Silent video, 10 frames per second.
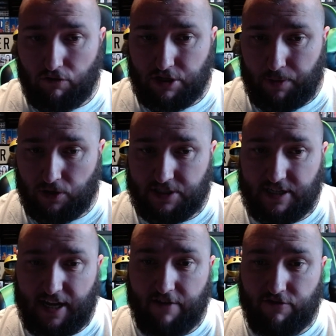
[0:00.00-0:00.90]
response to
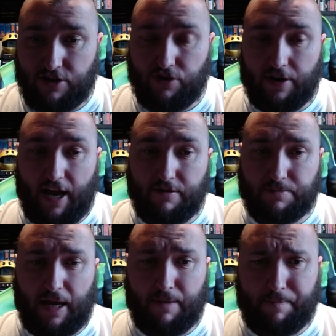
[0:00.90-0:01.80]
Dave Retro Games
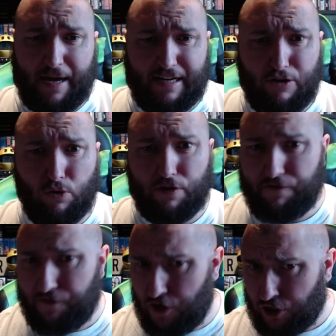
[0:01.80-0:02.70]
Played Badly, or the
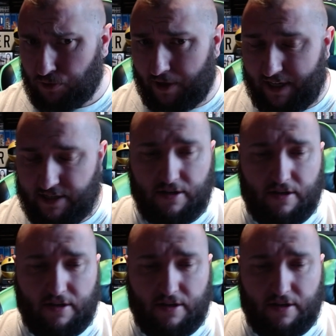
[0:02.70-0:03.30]
first one is,